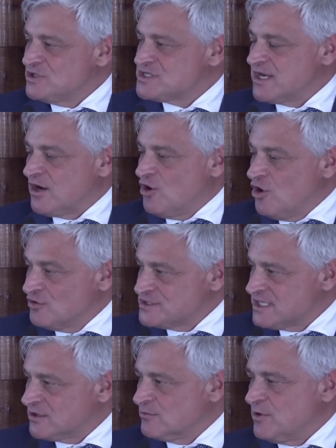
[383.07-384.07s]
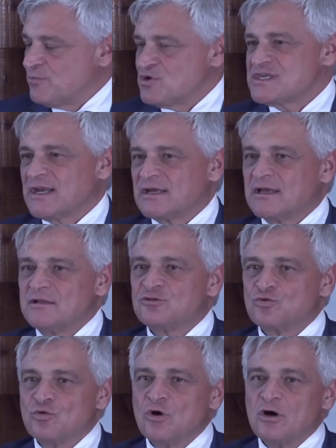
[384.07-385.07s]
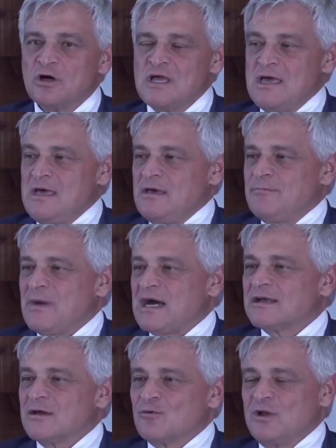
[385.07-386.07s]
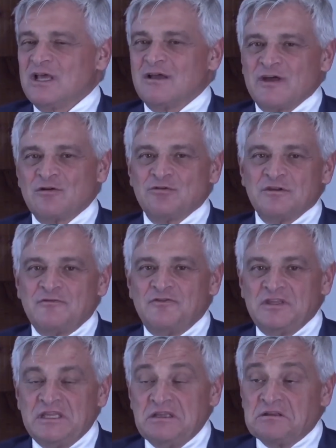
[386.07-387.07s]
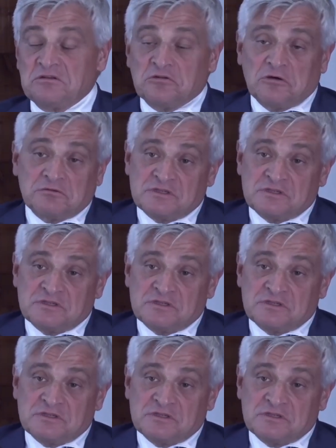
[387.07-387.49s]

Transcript: Valle d'Aosta, but also head of the uh, Association of Mayors.